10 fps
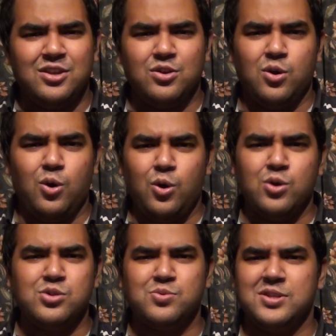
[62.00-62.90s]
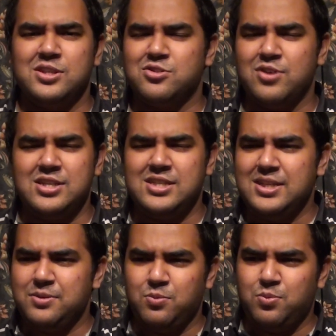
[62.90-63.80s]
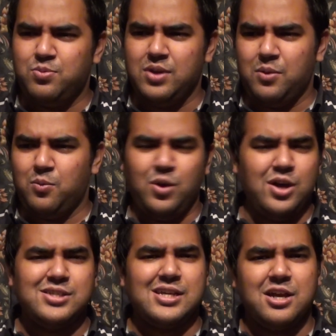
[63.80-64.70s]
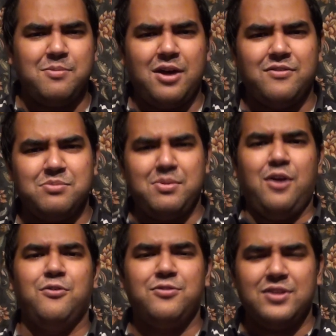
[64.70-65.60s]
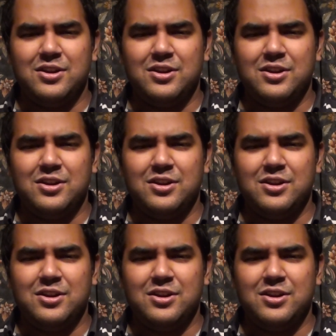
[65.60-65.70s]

you've got Oz with his crazy like words that come out of his mouth.